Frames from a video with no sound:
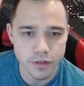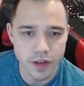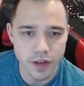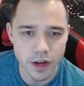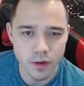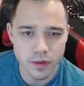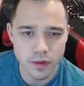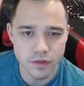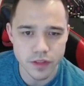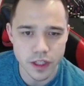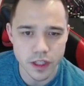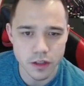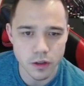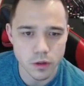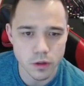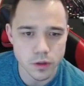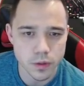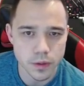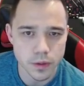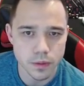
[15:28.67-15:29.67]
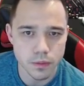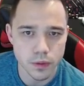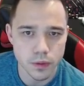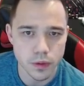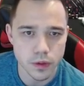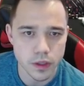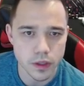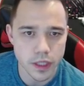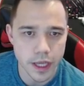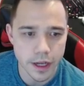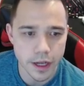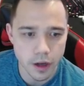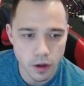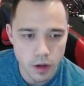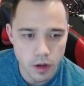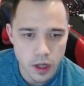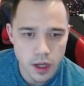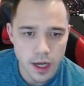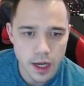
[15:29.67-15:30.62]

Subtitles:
I don't even think low sweep would KO.